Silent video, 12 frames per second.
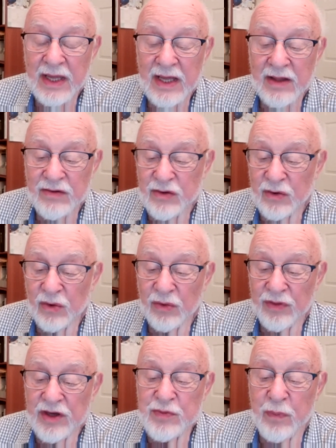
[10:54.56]
So
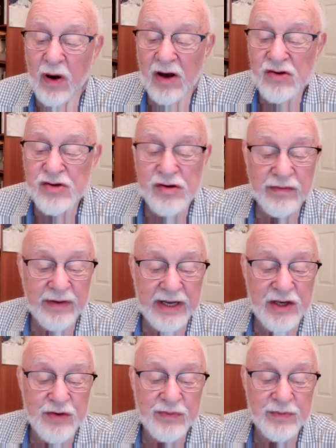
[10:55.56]
this positively
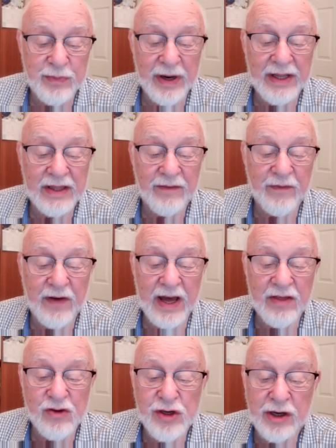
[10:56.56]
spread the
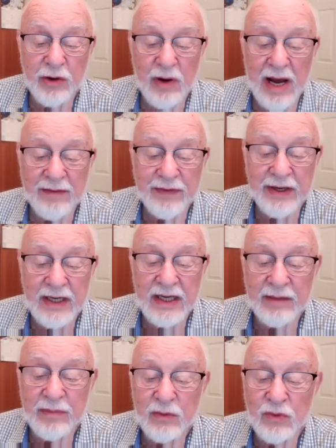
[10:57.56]
faith geographically,
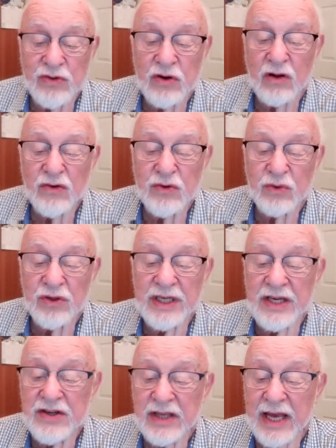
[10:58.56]
but was also
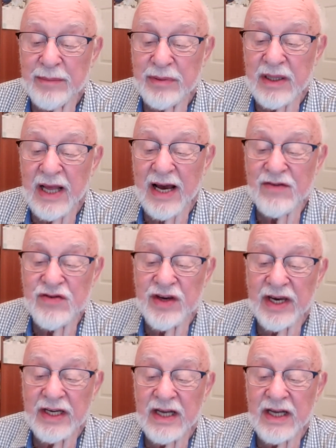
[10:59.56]
destabilizing in